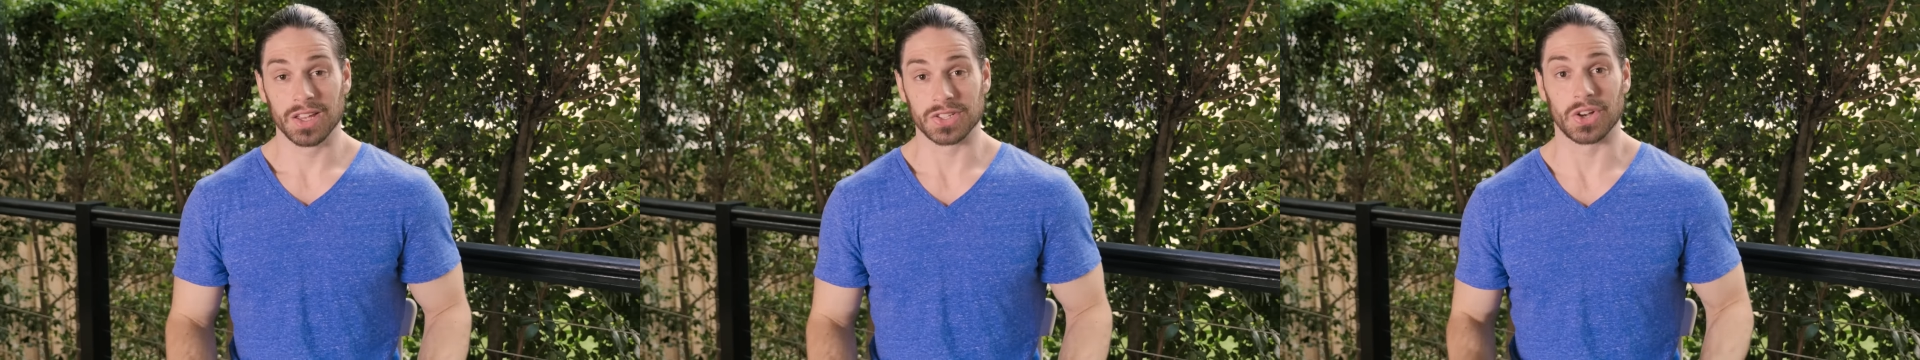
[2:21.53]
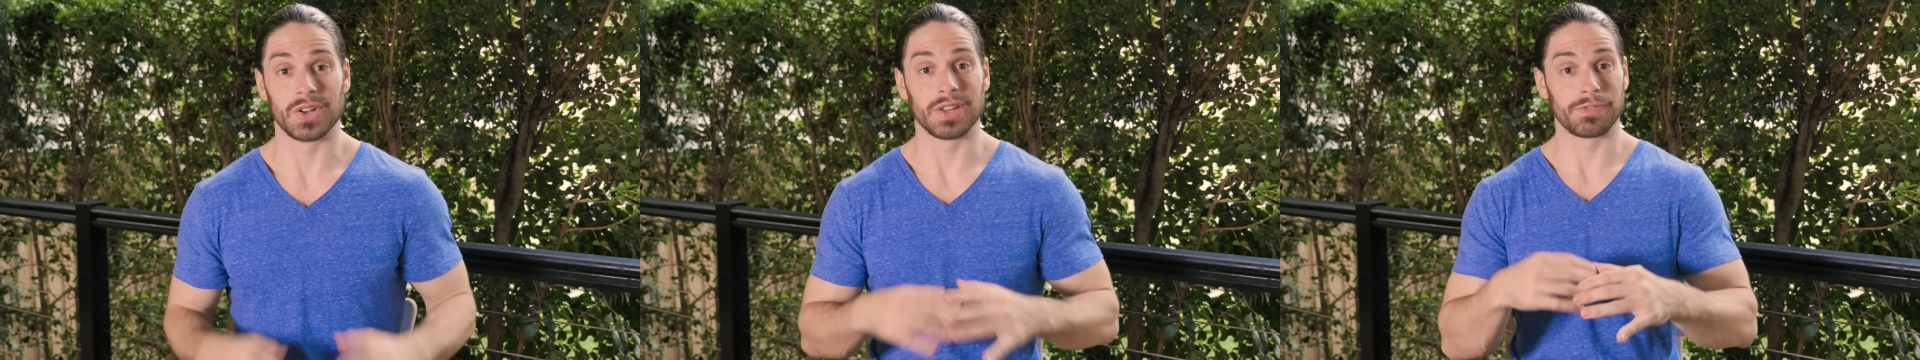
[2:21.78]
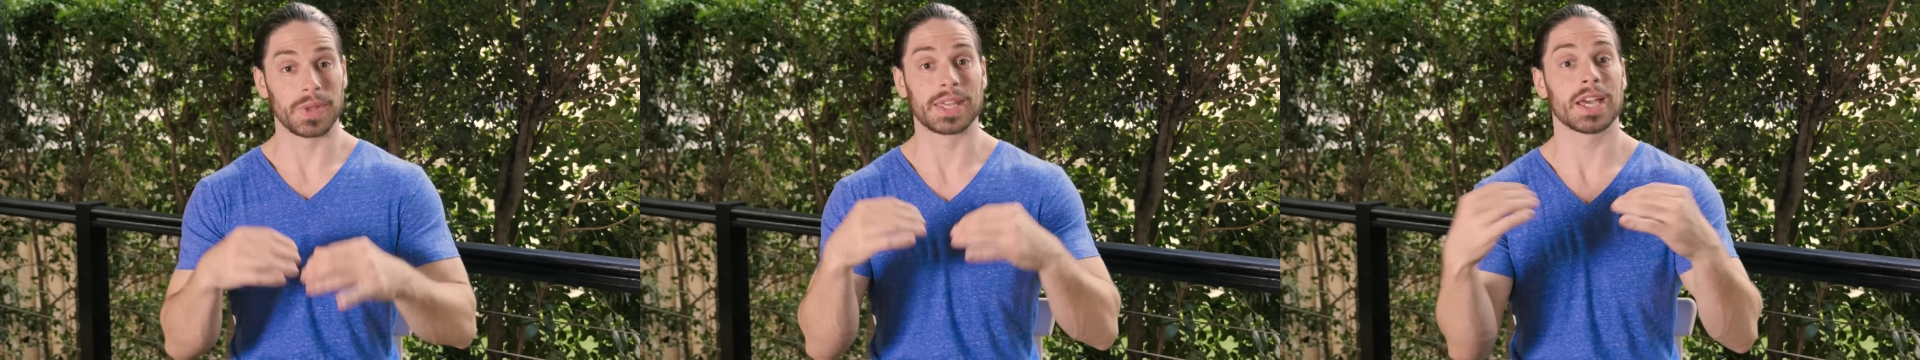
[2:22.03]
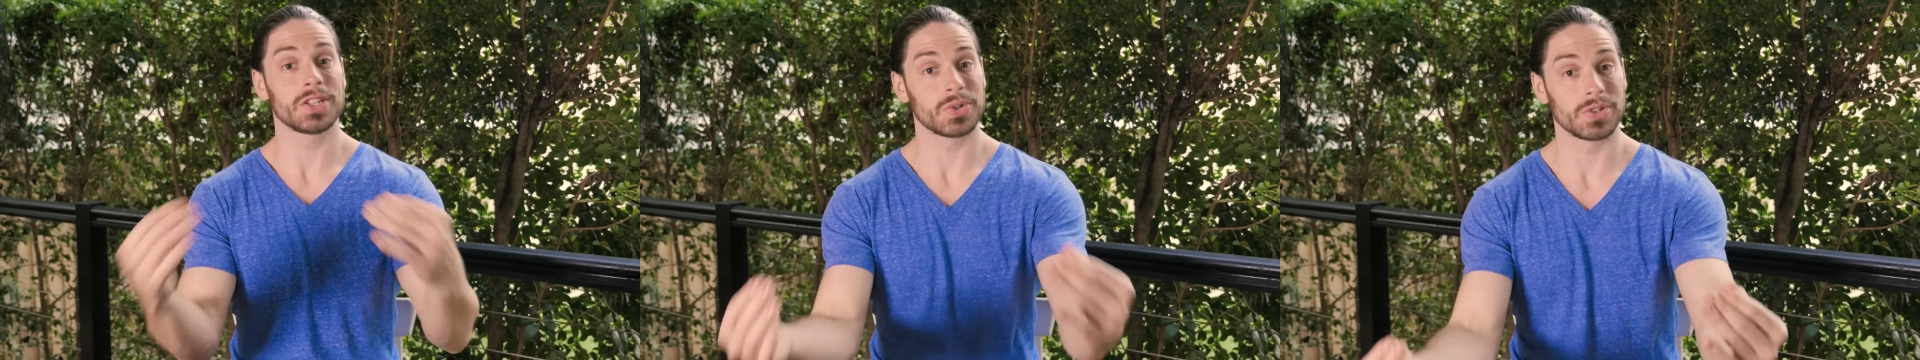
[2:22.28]
So if, in
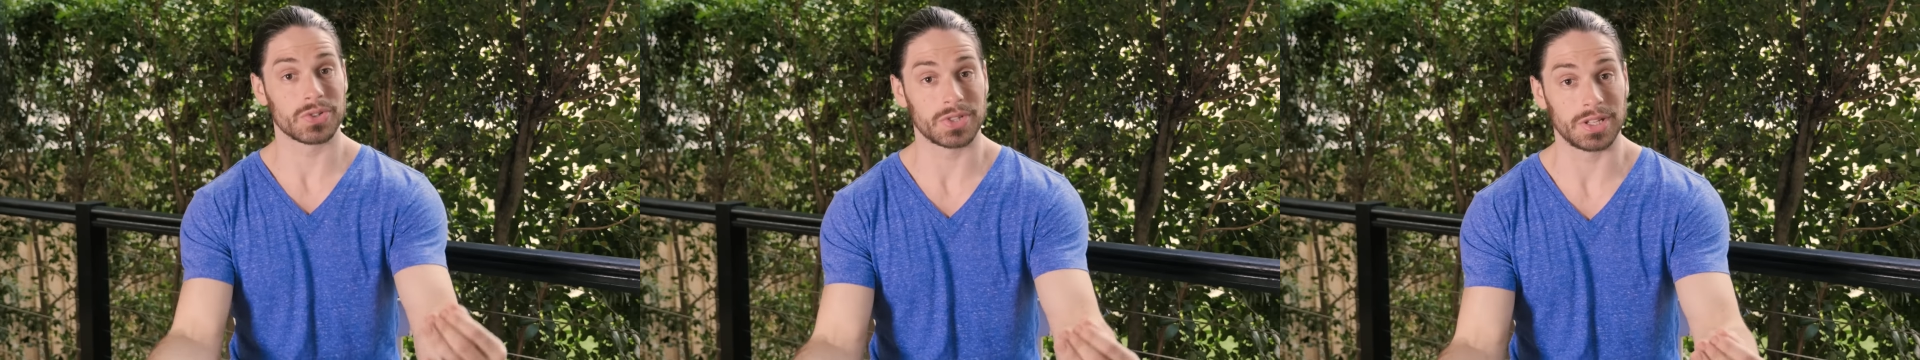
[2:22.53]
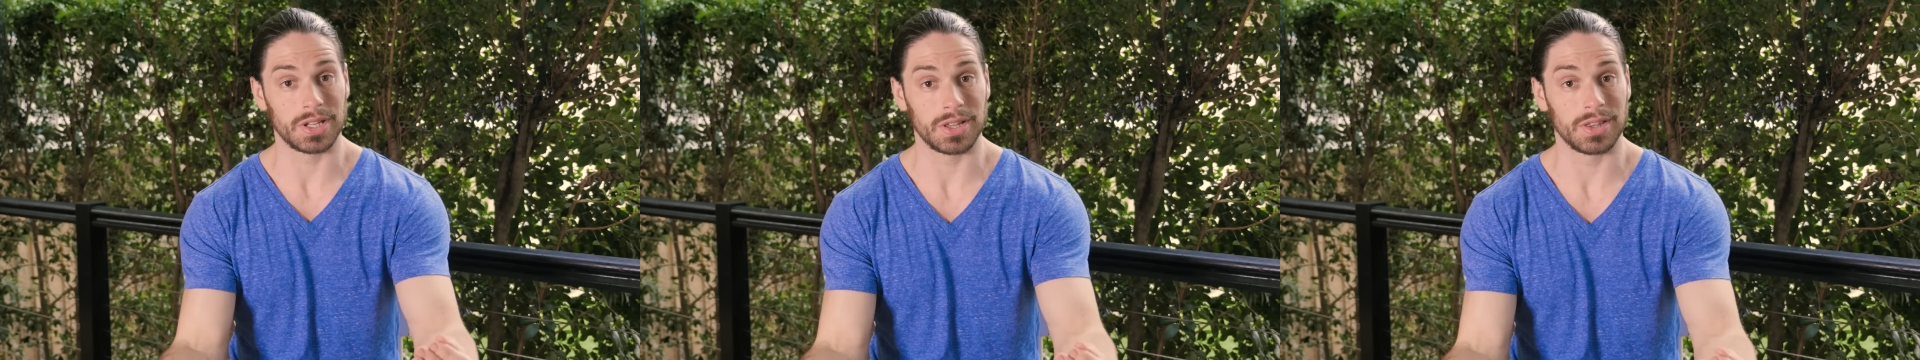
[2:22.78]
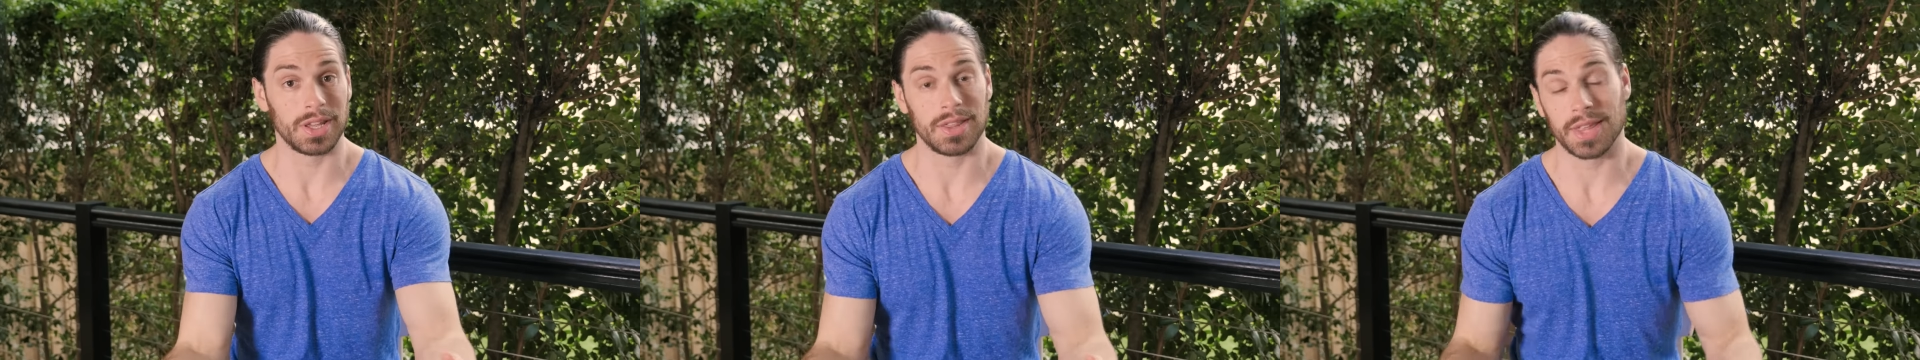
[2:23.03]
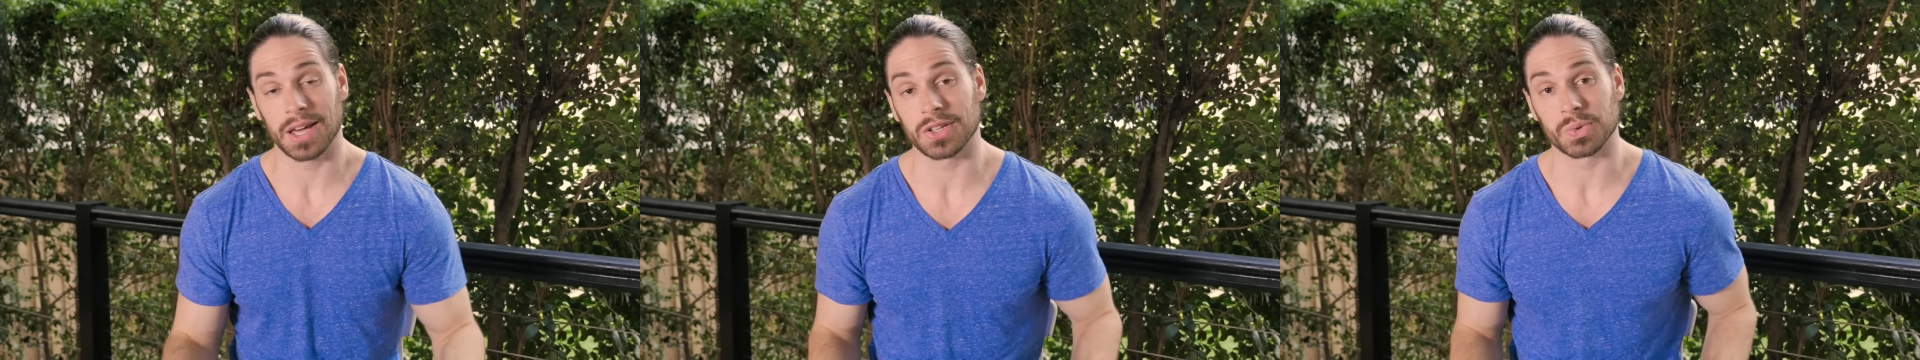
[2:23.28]
case you're interested in, in
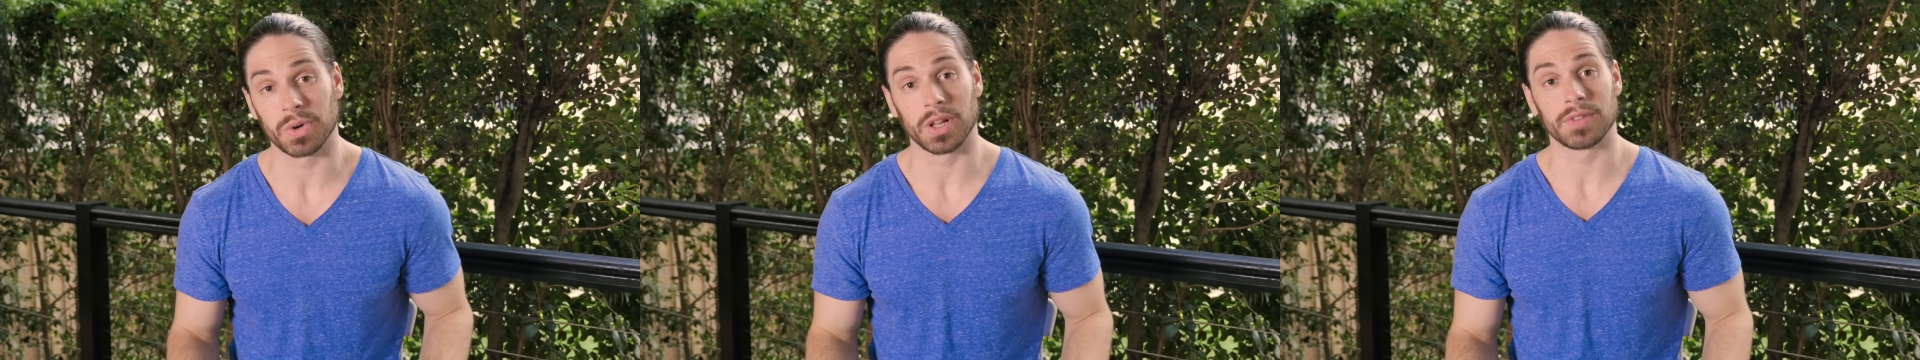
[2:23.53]
that as well,